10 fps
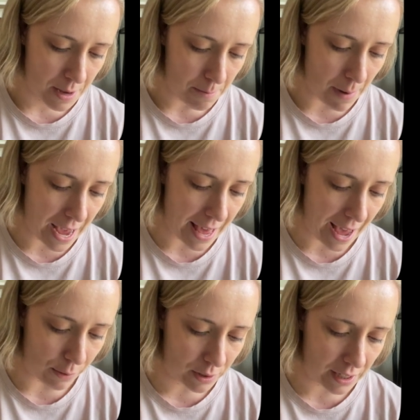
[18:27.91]
My
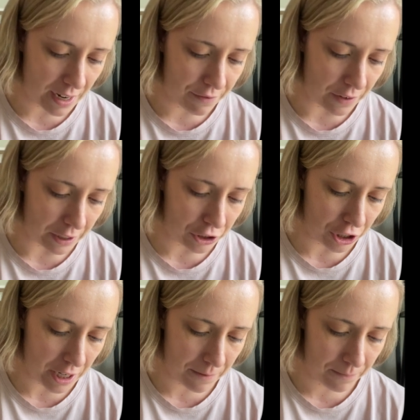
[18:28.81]
outside
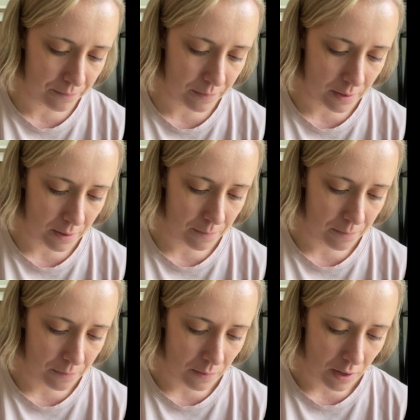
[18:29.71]
function
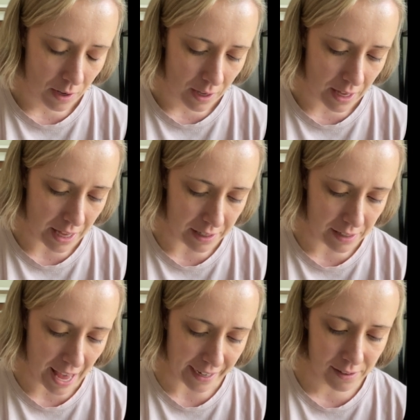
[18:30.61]
is
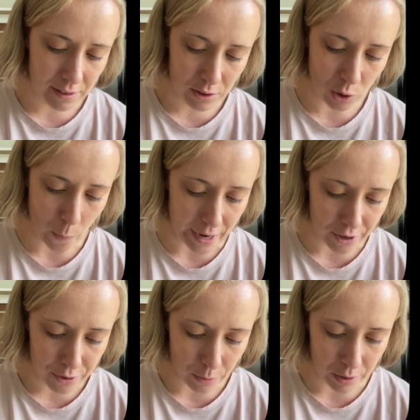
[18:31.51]
x
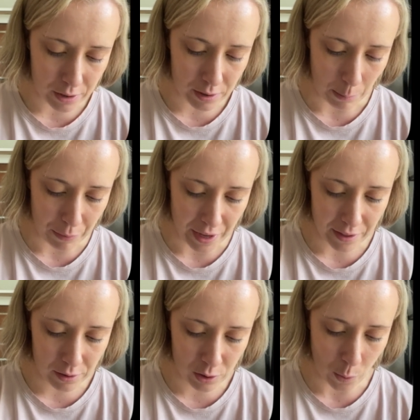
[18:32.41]
squared, or
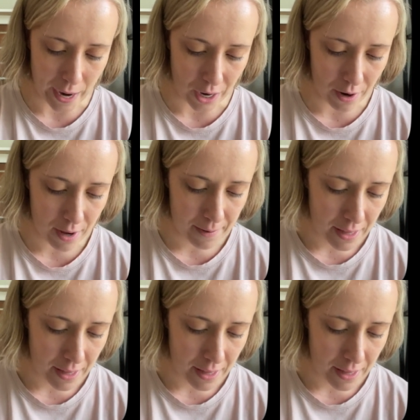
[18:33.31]
something squared,